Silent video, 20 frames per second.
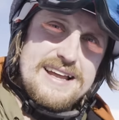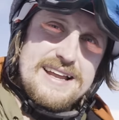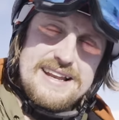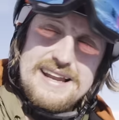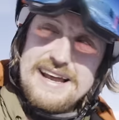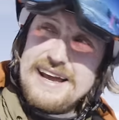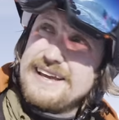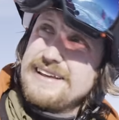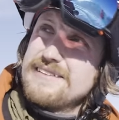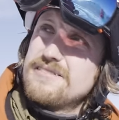
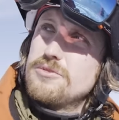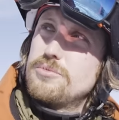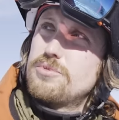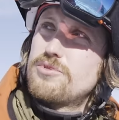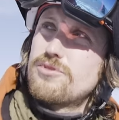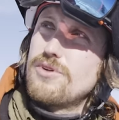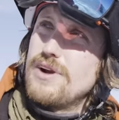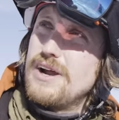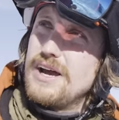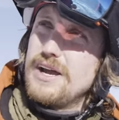Like and
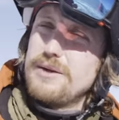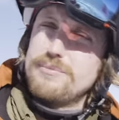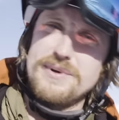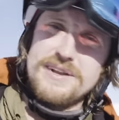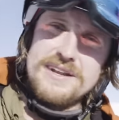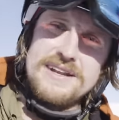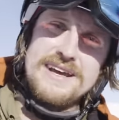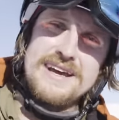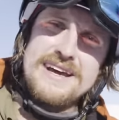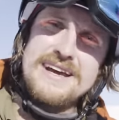subscribe,
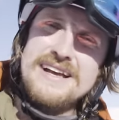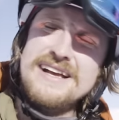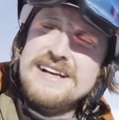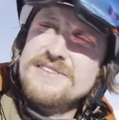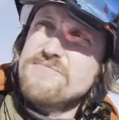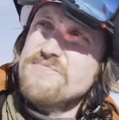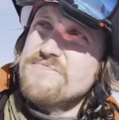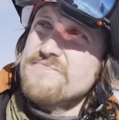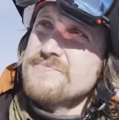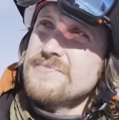and
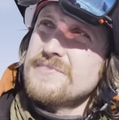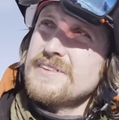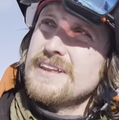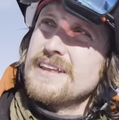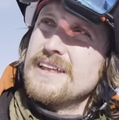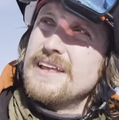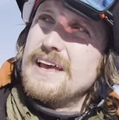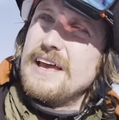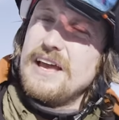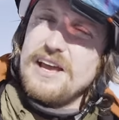
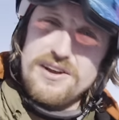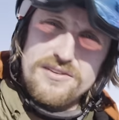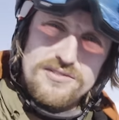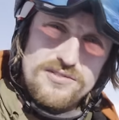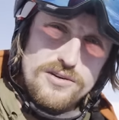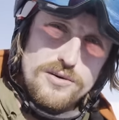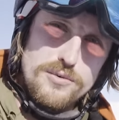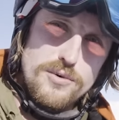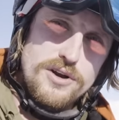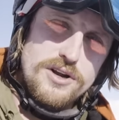
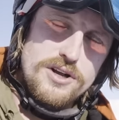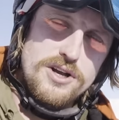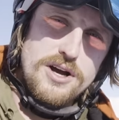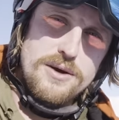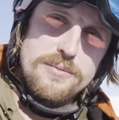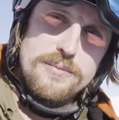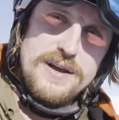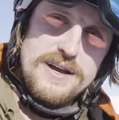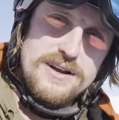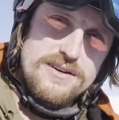if you want to
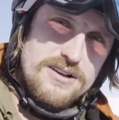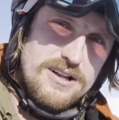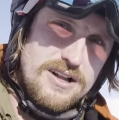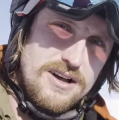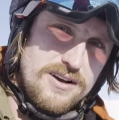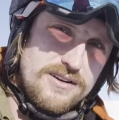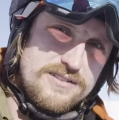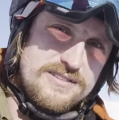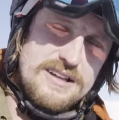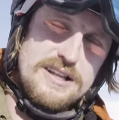come here to
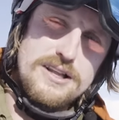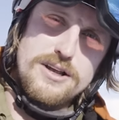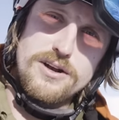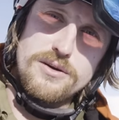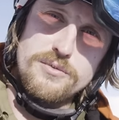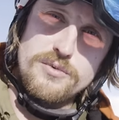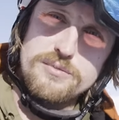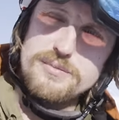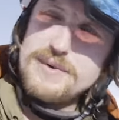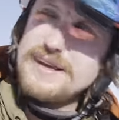Largs and
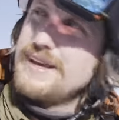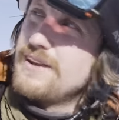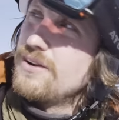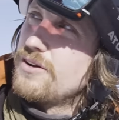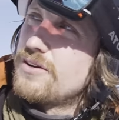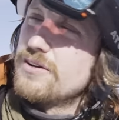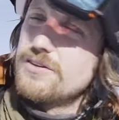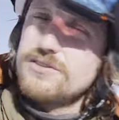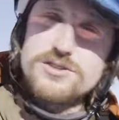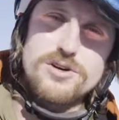learn with me, you
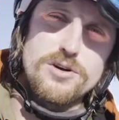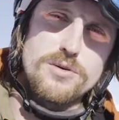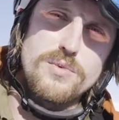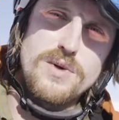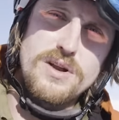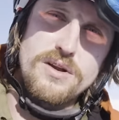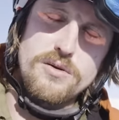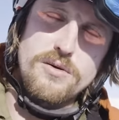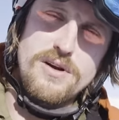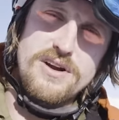can join
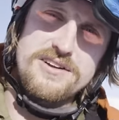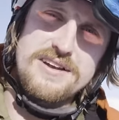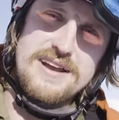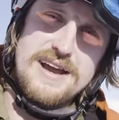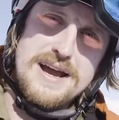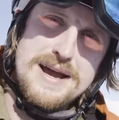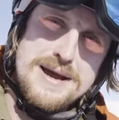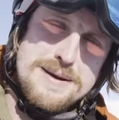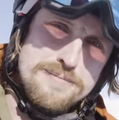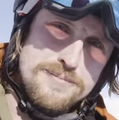one of our
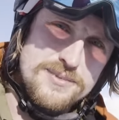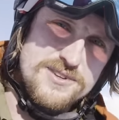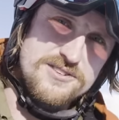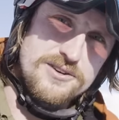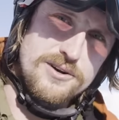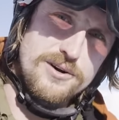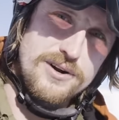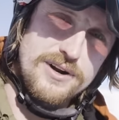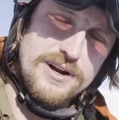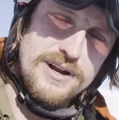camps,
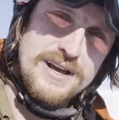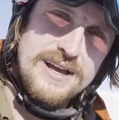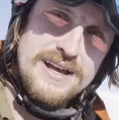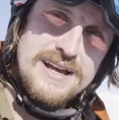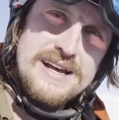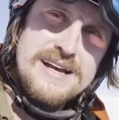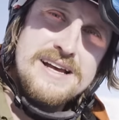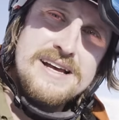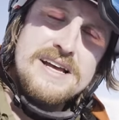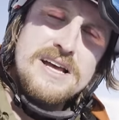or
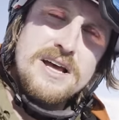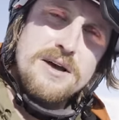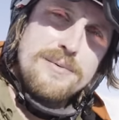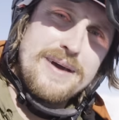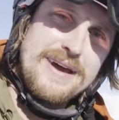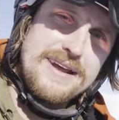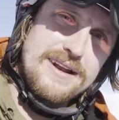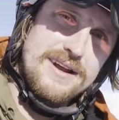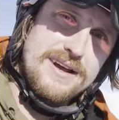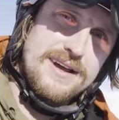
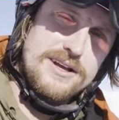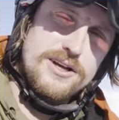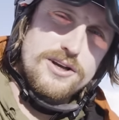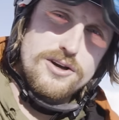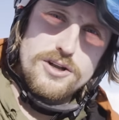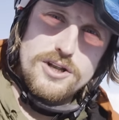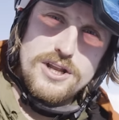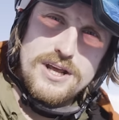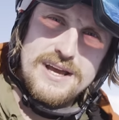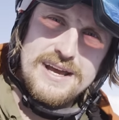made a
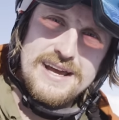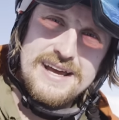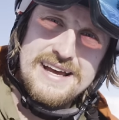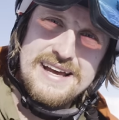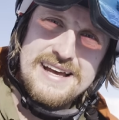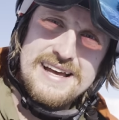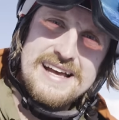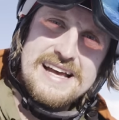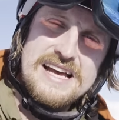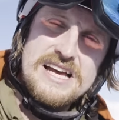good,
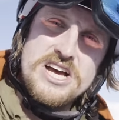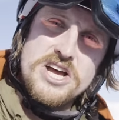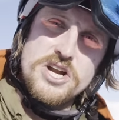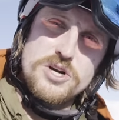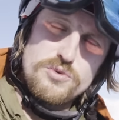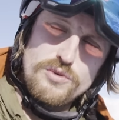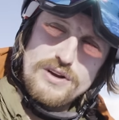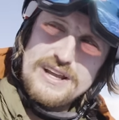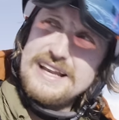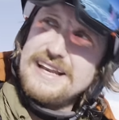
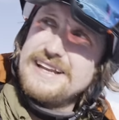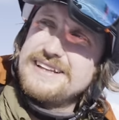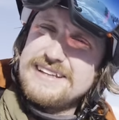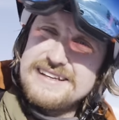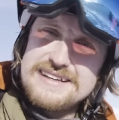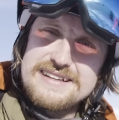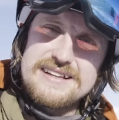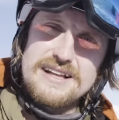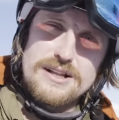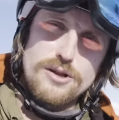really
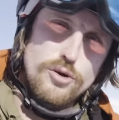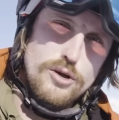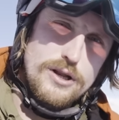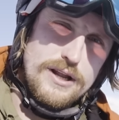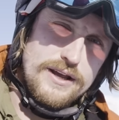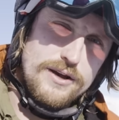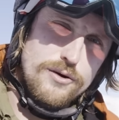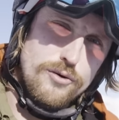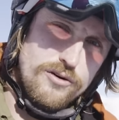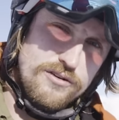detailed
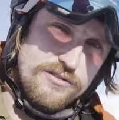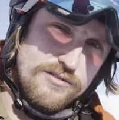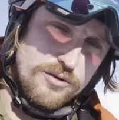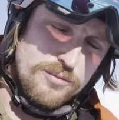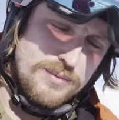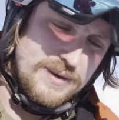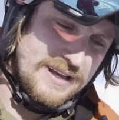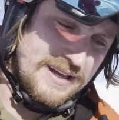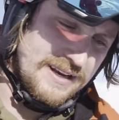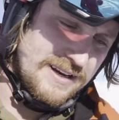online course for your
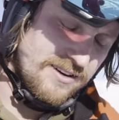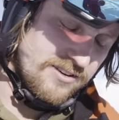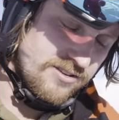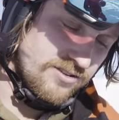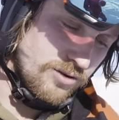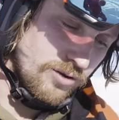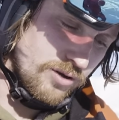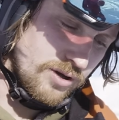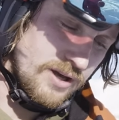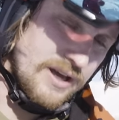beginners
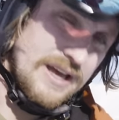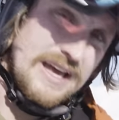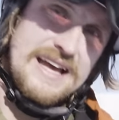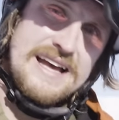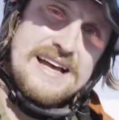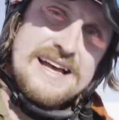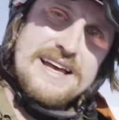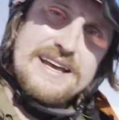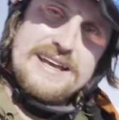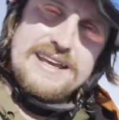to
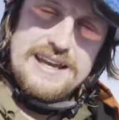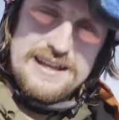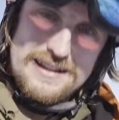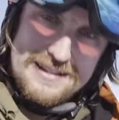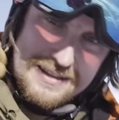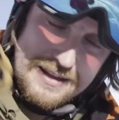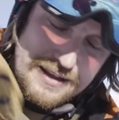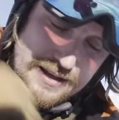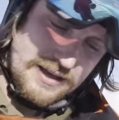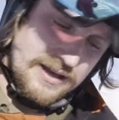
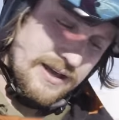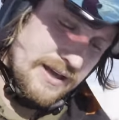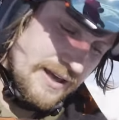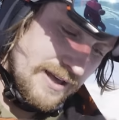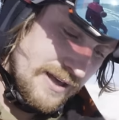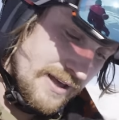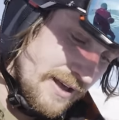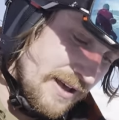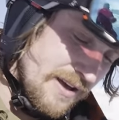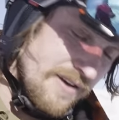get the
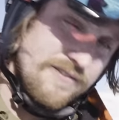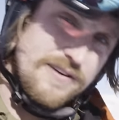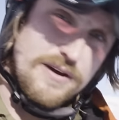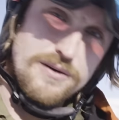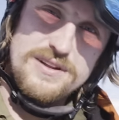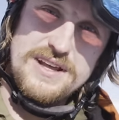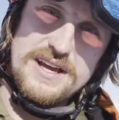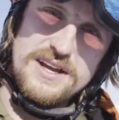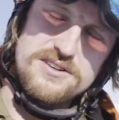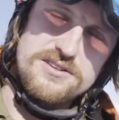
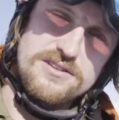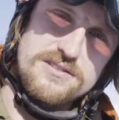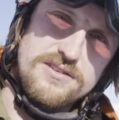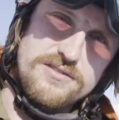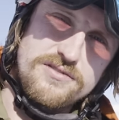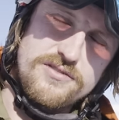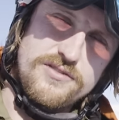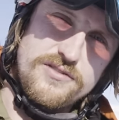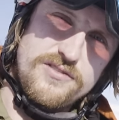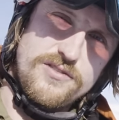foundations
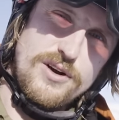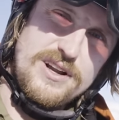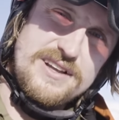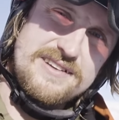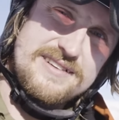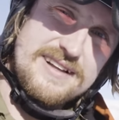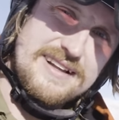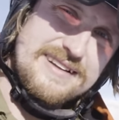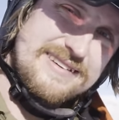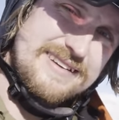of
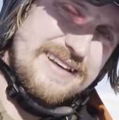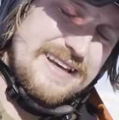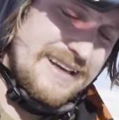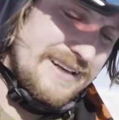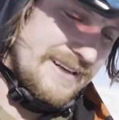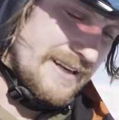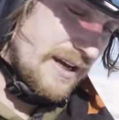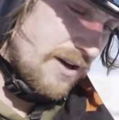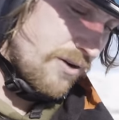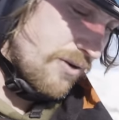freestyle
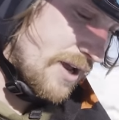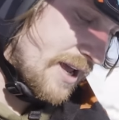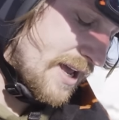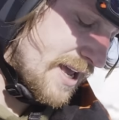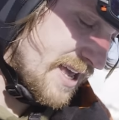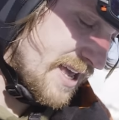skiing down.